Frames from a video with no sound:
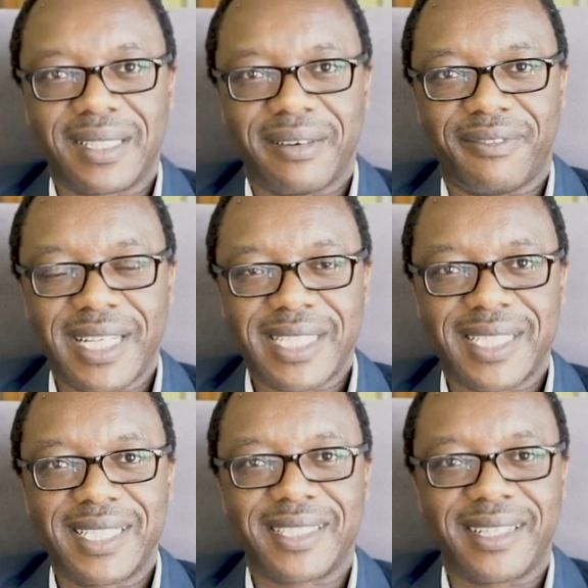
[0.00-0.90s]
the
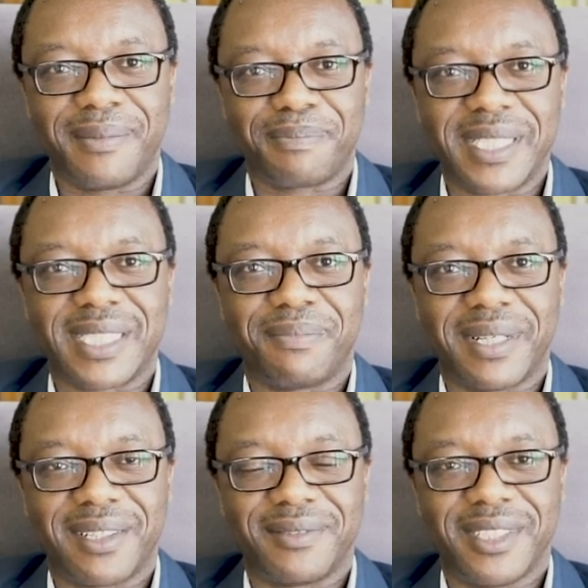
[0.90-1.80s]
Vice Chancellor and
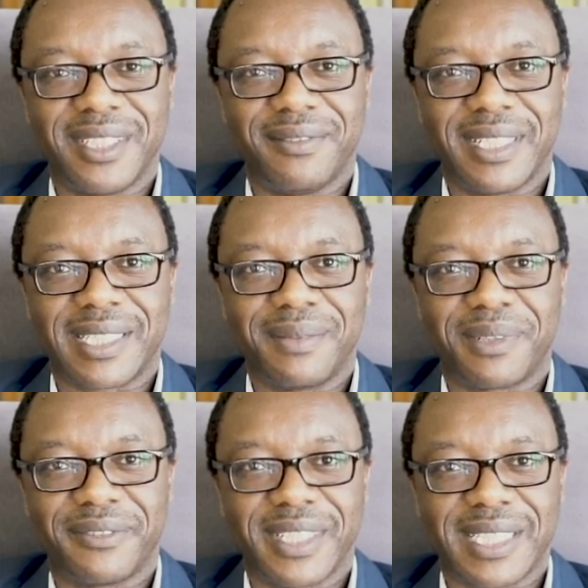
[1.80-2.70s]
Principal of the University,
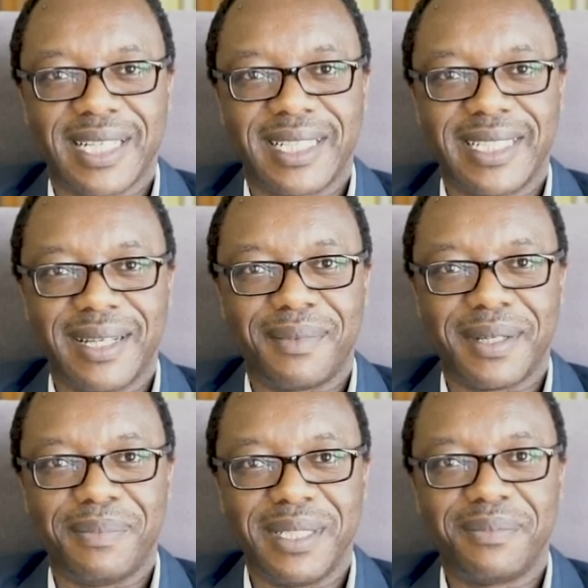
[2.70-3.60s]
Professor Adam
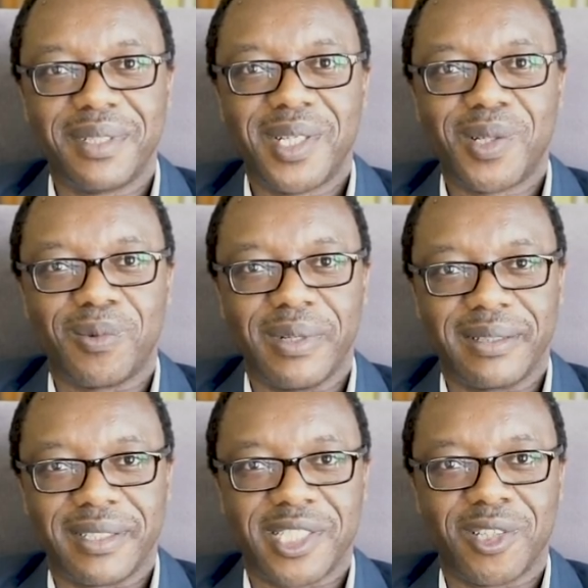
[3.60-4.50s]
Habib,
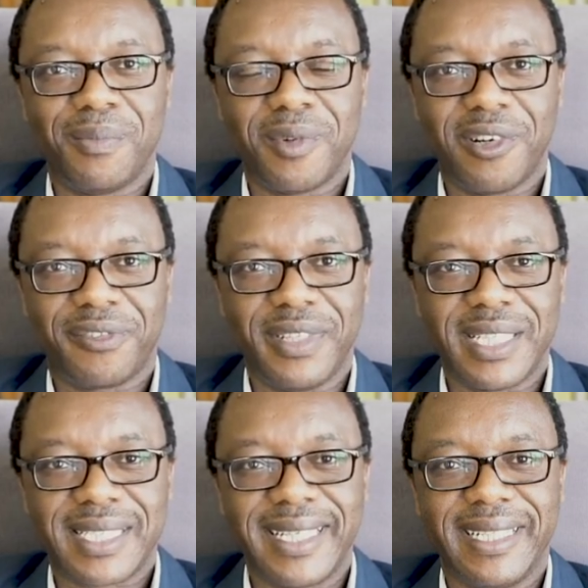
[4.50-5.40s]
will resume
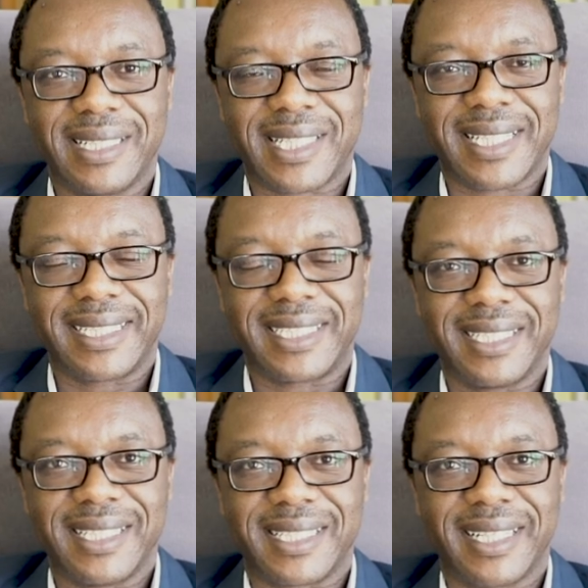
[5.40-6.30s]
office and start
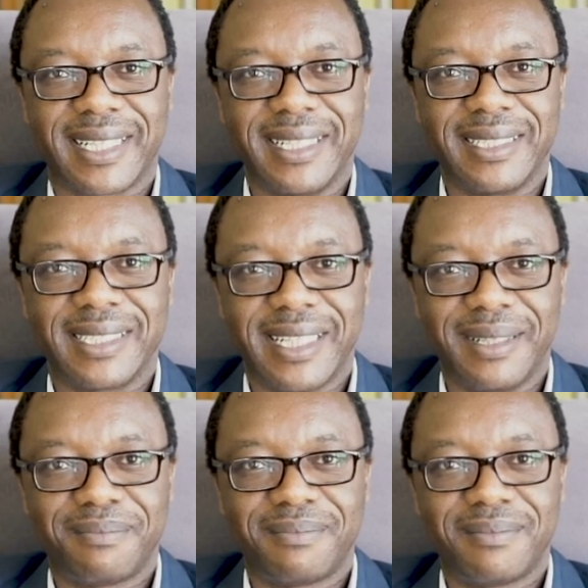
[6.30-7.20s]
his second
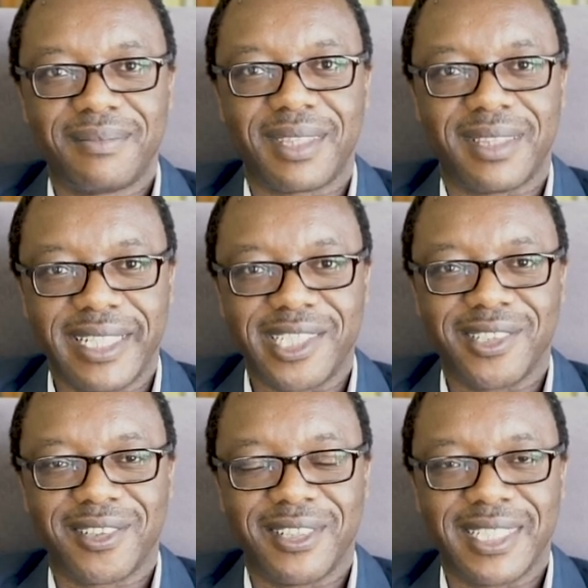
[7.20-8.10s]
term. Thank
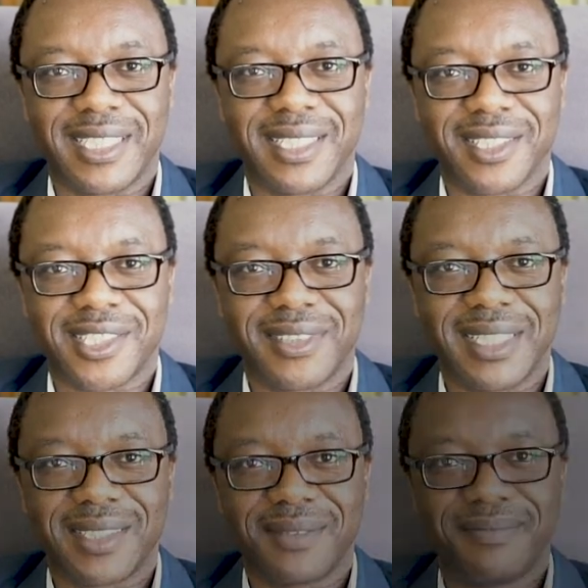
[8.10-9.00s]
you, colleagues and
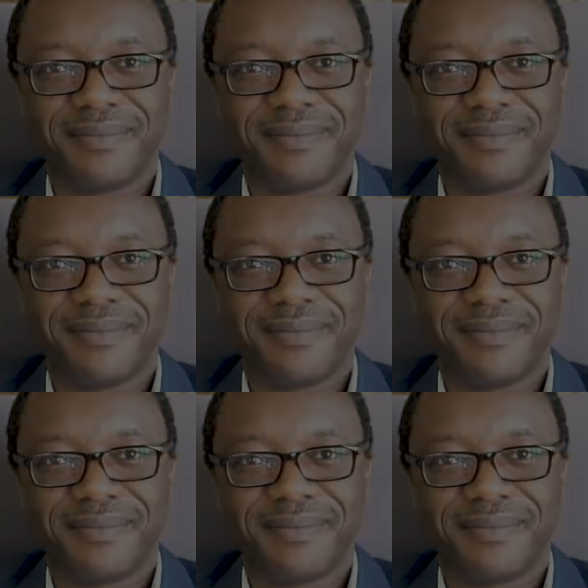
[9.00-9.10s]
students.